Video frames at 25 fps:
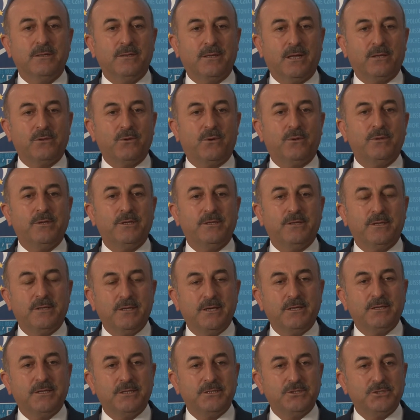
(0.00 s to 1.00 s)
not only the
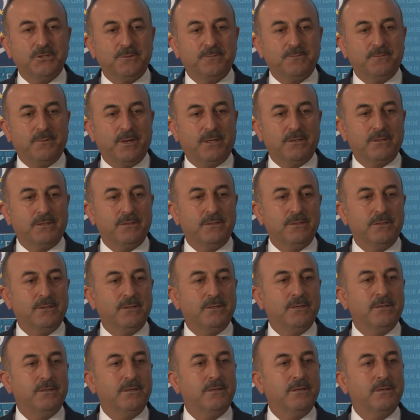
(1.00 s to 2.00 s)
leadership, but
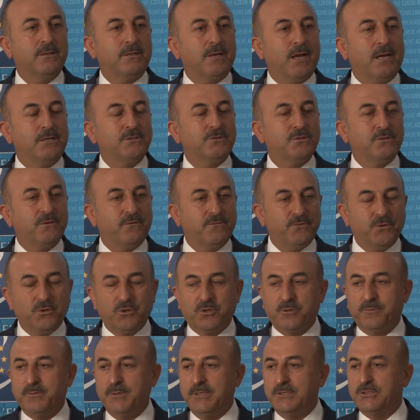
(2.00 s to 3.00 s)
uh, Council of
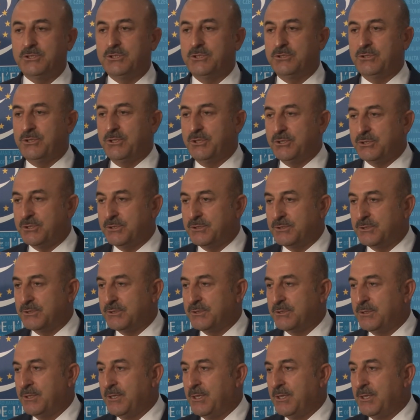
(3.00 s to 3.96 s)
Europe institutions.